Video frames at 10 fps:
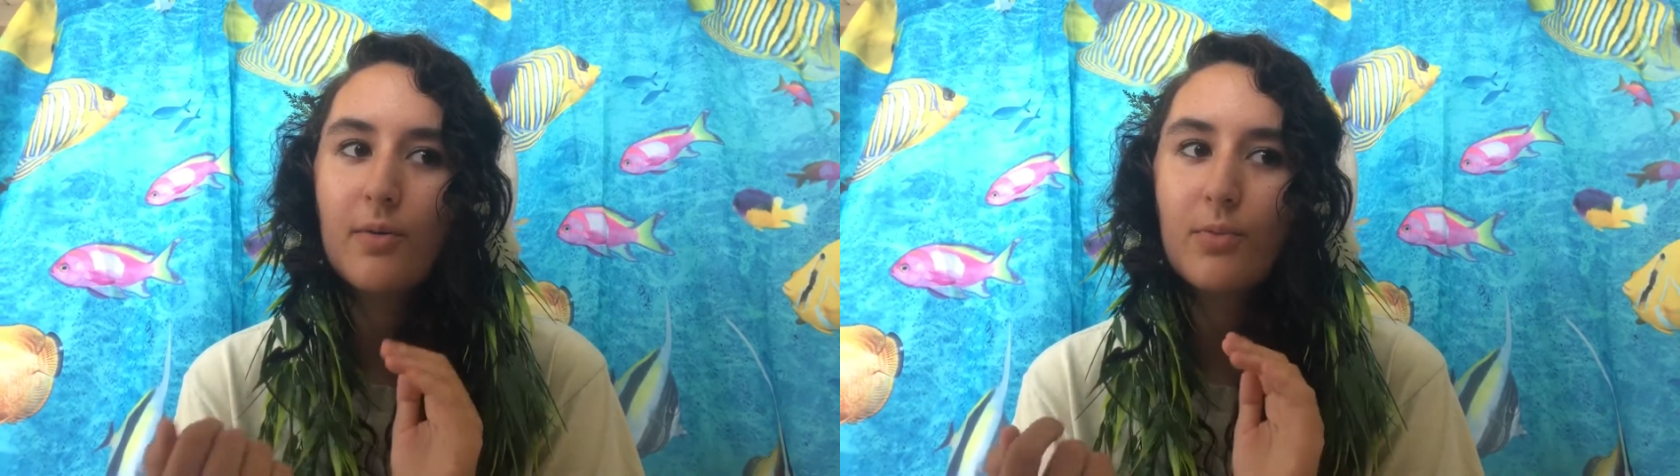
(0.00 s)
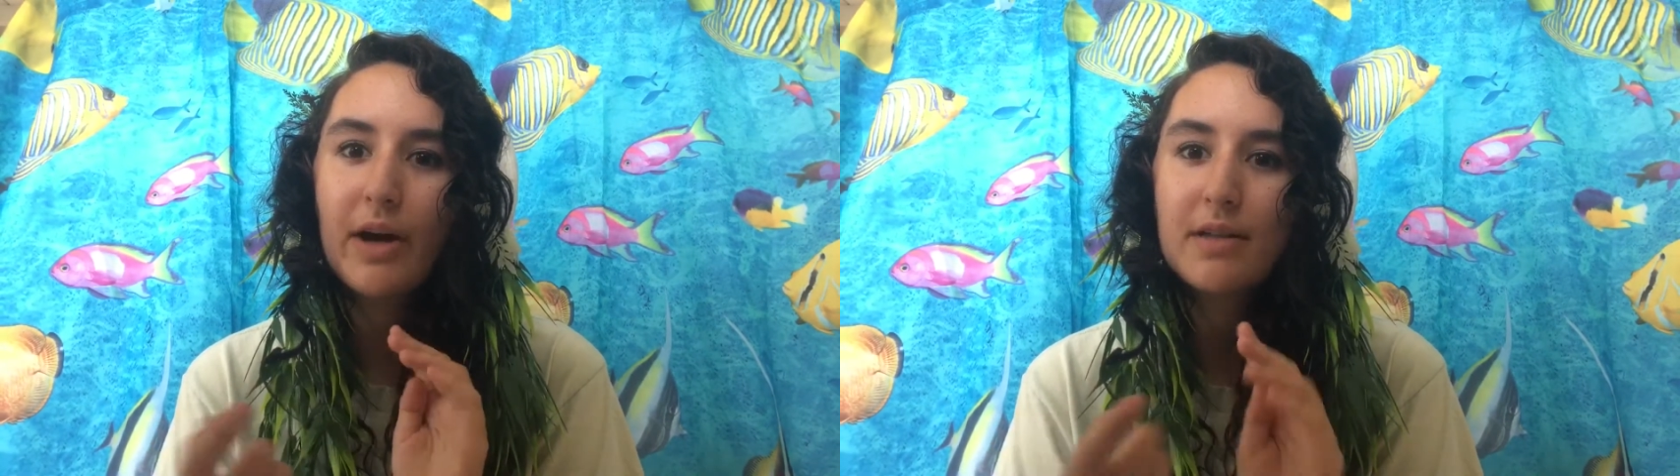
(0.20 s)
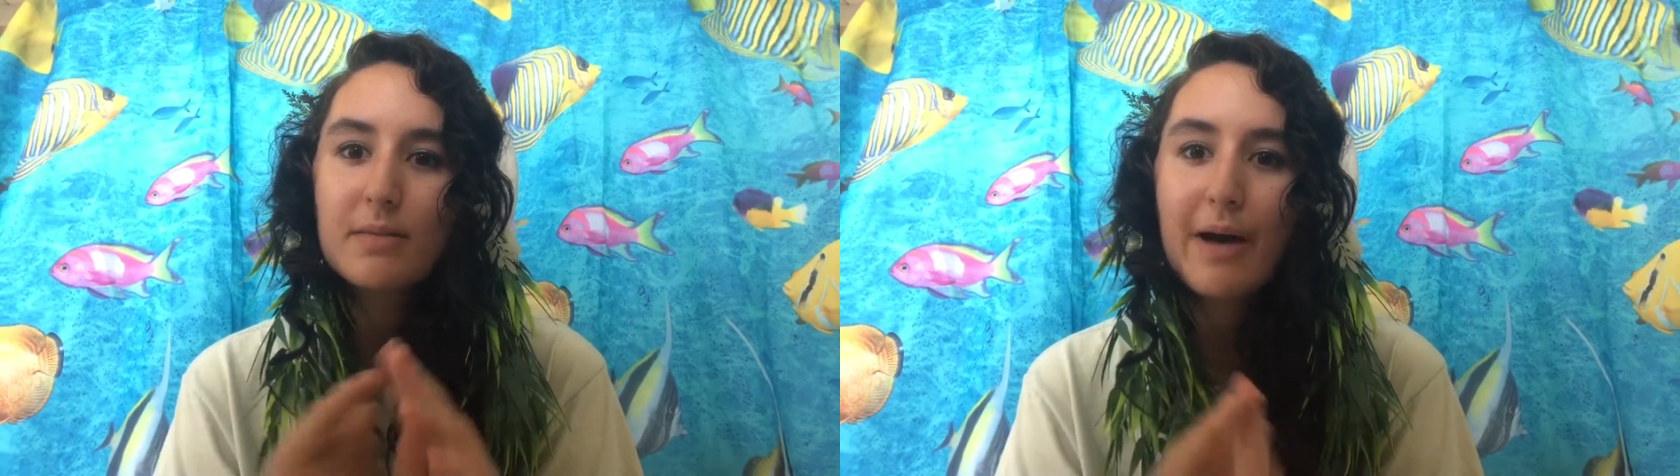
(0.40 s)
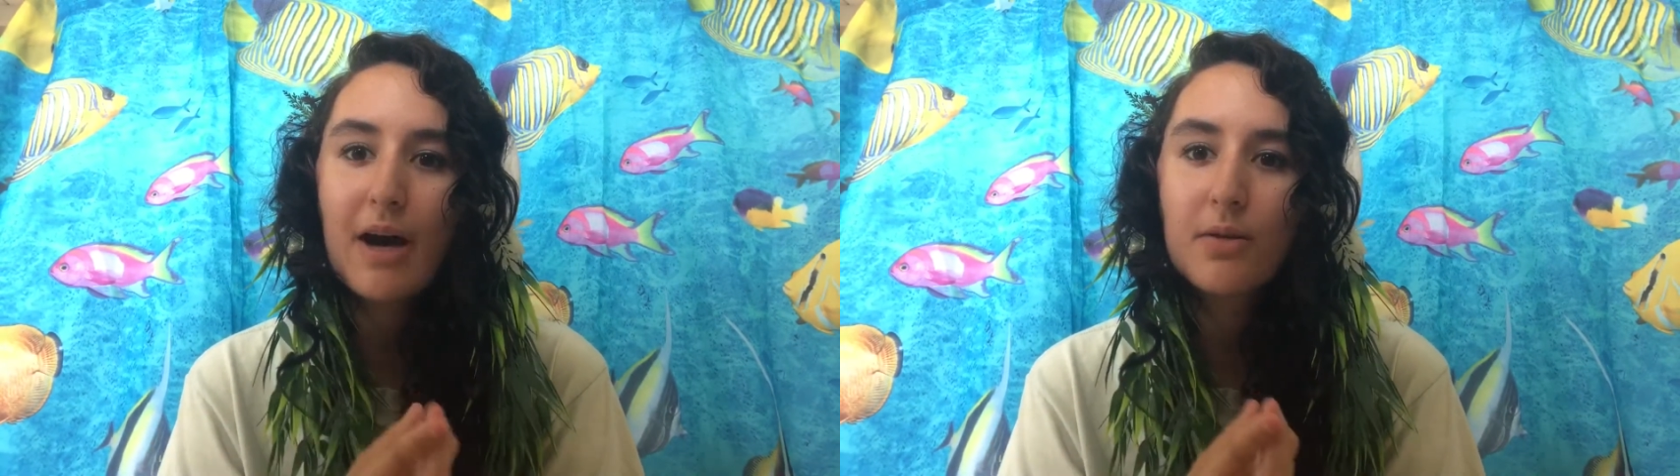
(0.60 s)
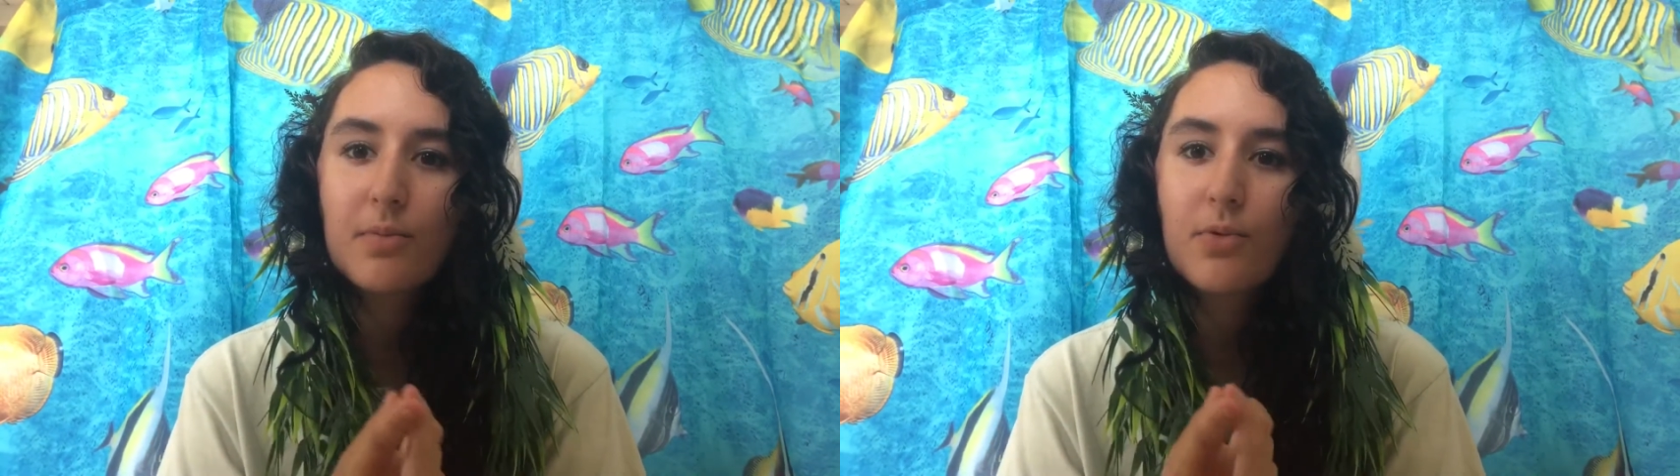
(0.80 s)
we got to
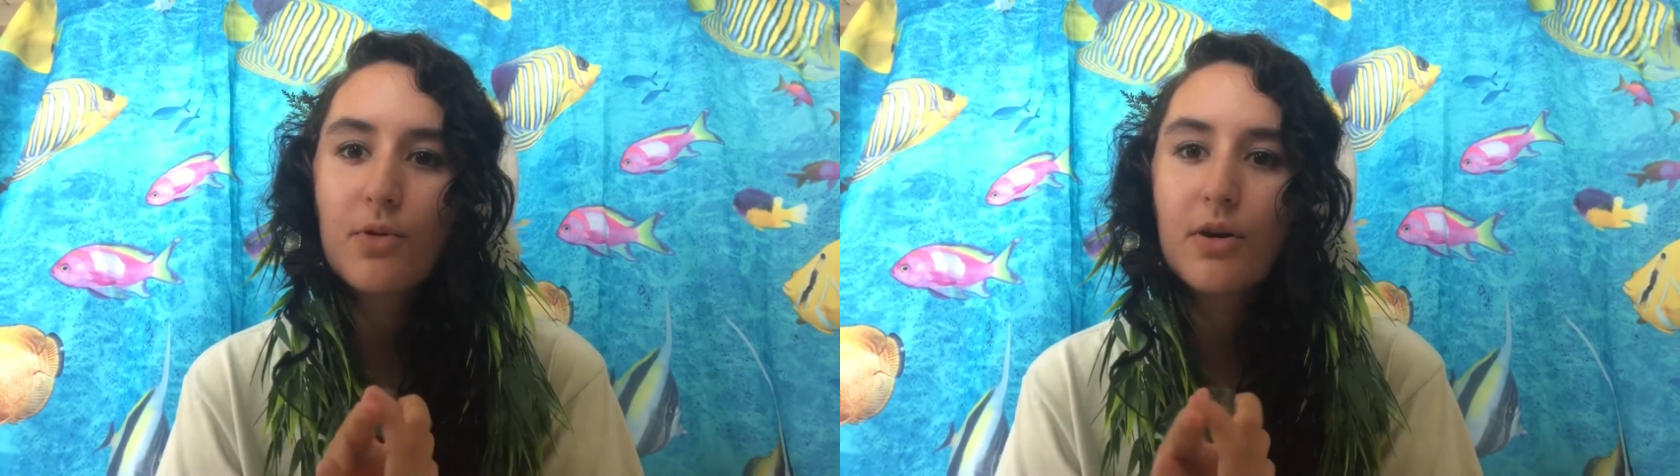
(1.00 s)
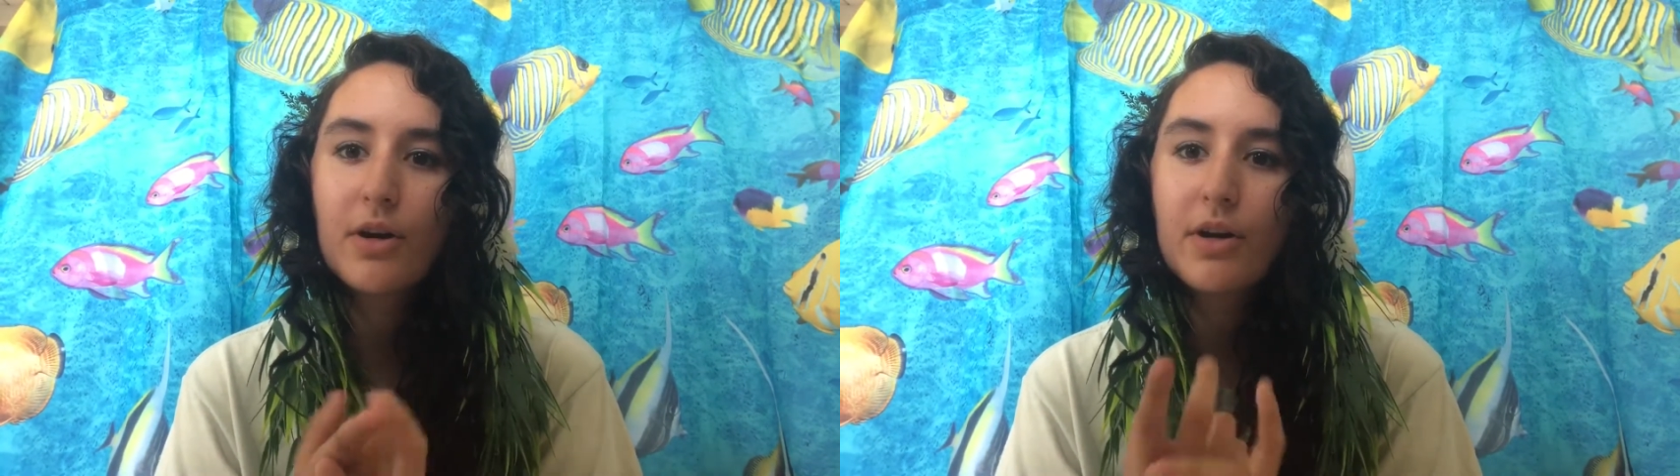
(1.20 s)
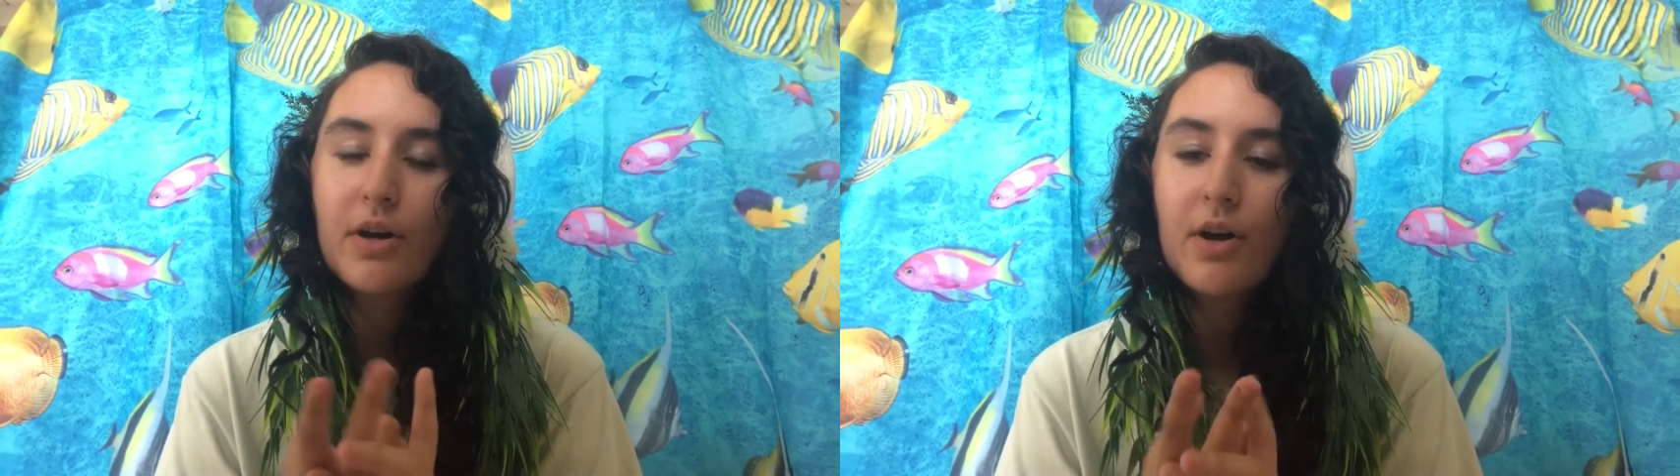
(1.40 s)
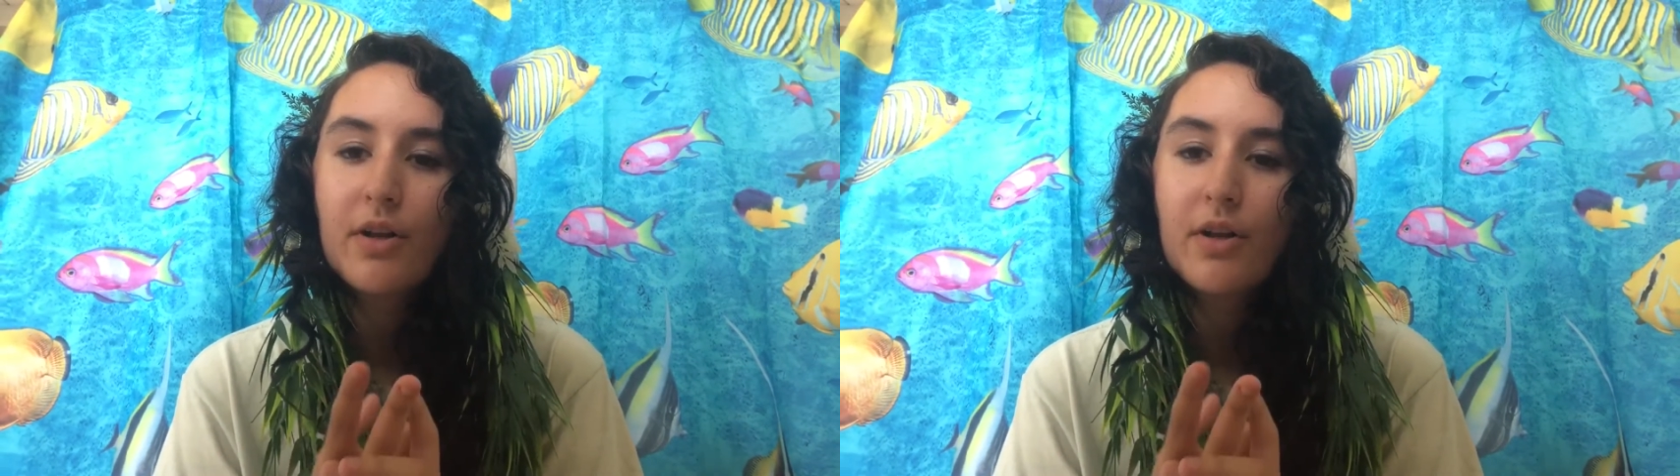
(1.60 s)
paddleboard,